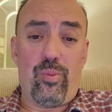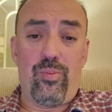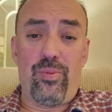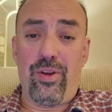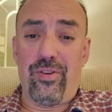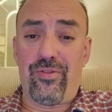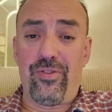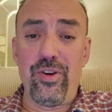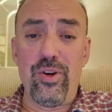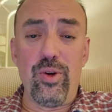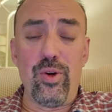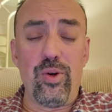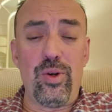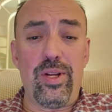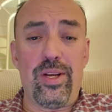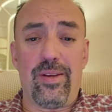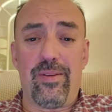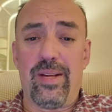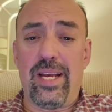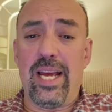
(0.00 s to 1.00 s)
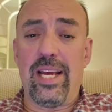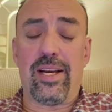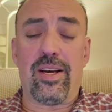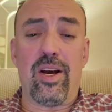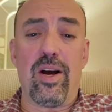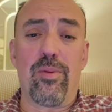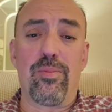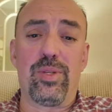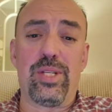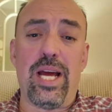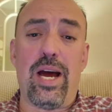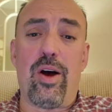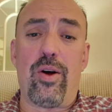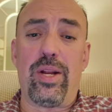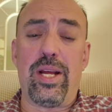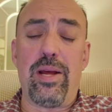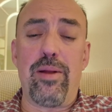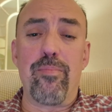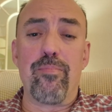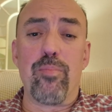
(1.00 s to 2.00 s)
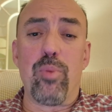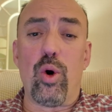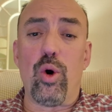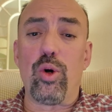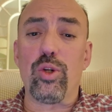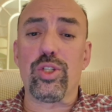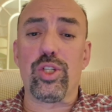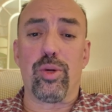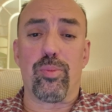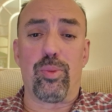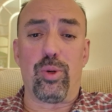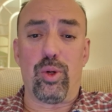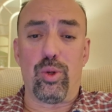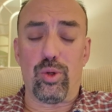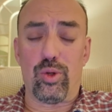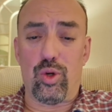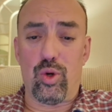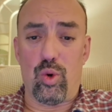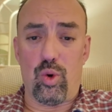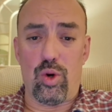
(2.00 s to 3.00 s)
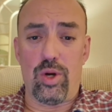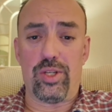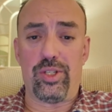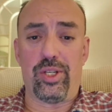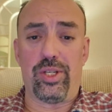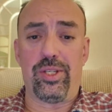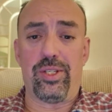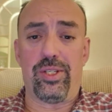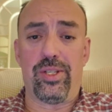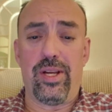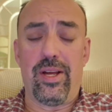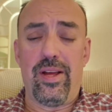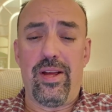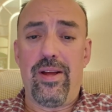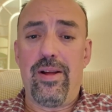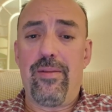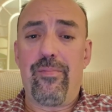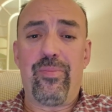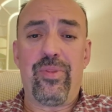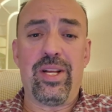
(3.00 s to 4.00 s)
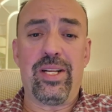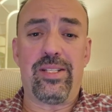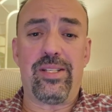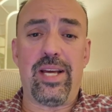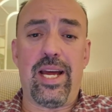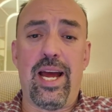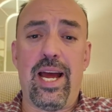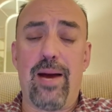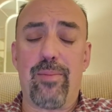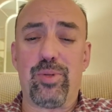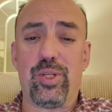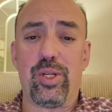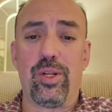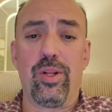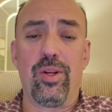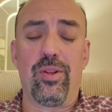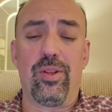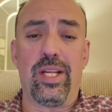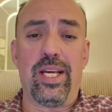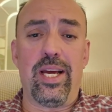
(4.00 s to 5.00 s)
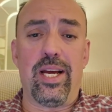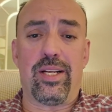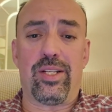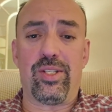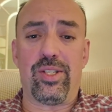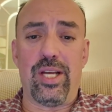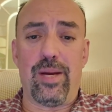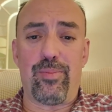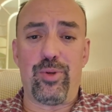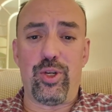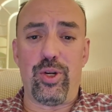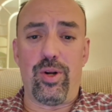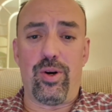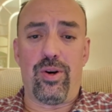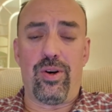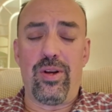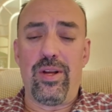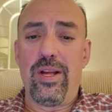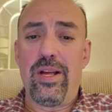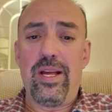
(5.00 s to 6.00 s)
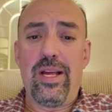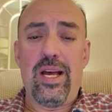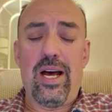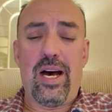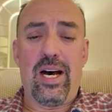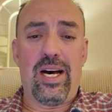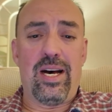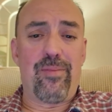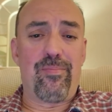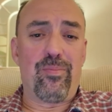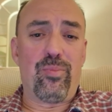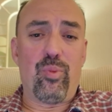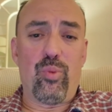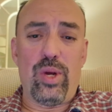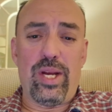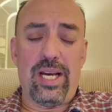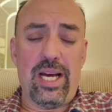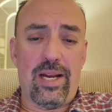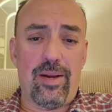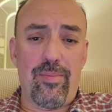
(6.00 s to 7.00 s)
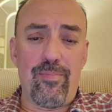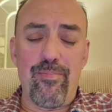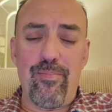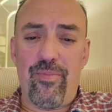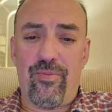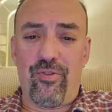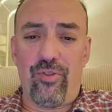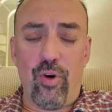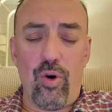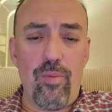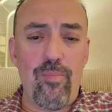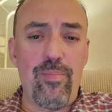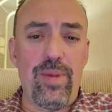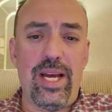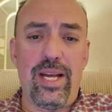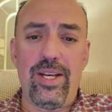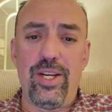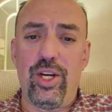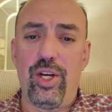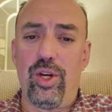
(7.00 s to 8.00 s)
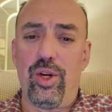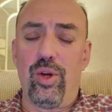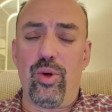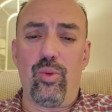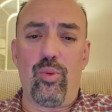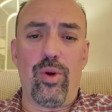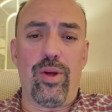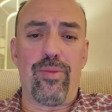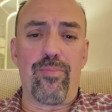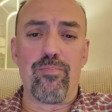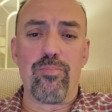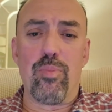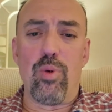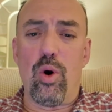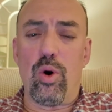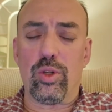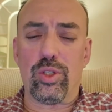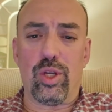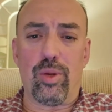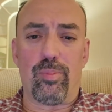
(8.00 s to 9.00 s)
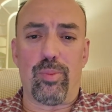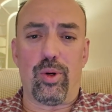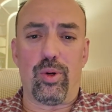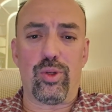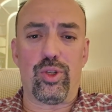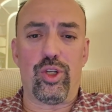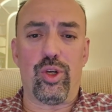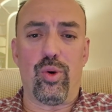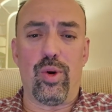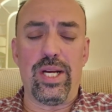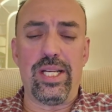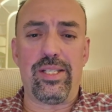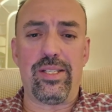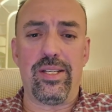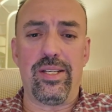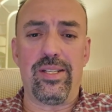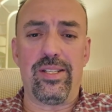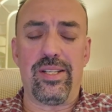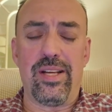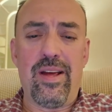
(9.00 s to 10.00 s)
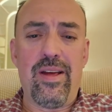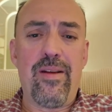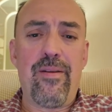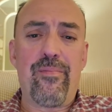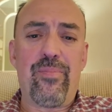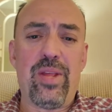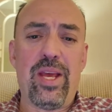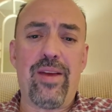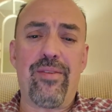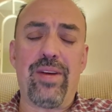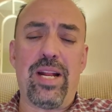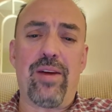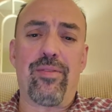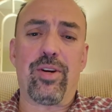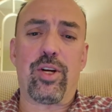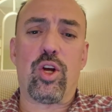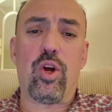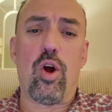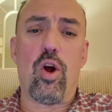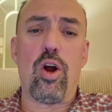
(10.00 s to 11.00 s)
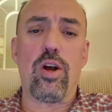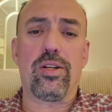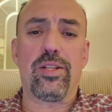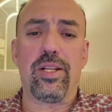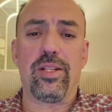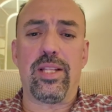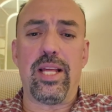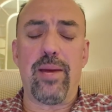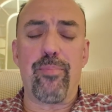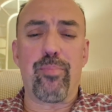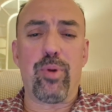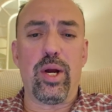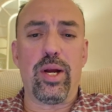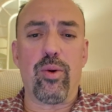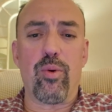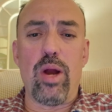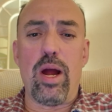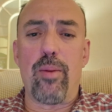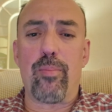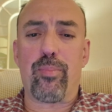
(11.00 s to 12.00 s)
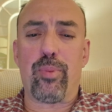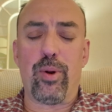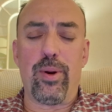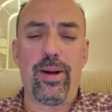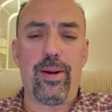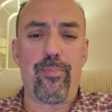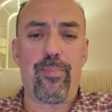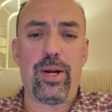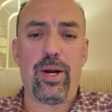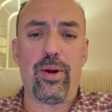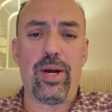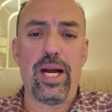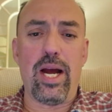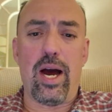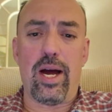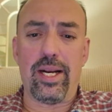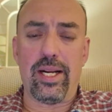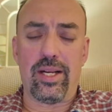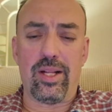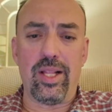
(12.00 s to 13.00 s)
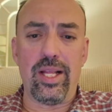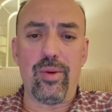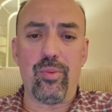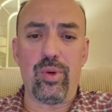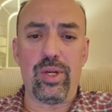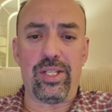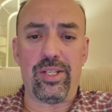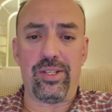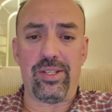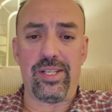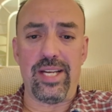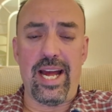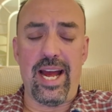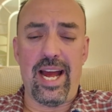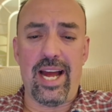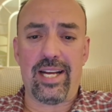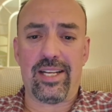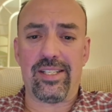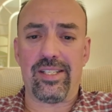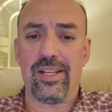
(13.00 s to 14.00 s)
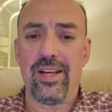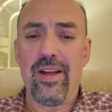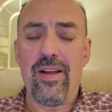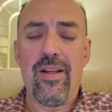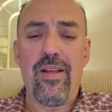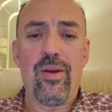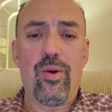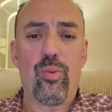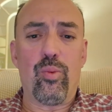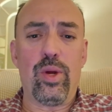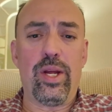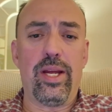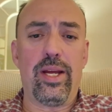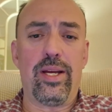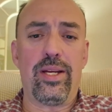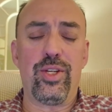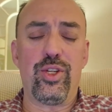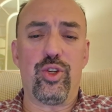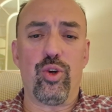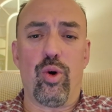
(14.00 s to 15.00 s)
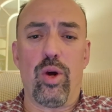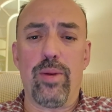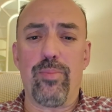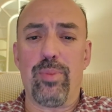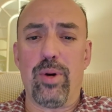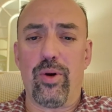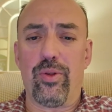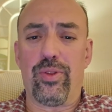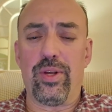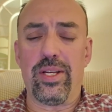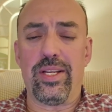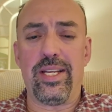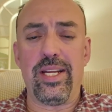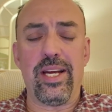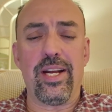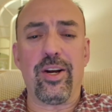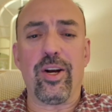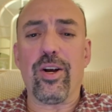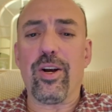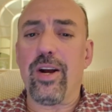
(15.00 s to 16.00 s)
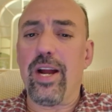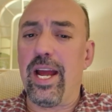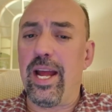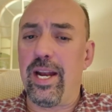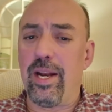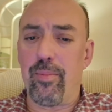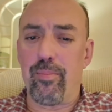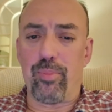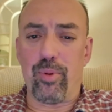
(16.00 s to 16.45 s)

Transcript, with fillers: the food, it comes out in multiple courses. It's absolutely exceptional. Um, we got a full menu with multiple choices. They even have a cart that they bring around periodically with snacks. We enjoyed both a dinner and a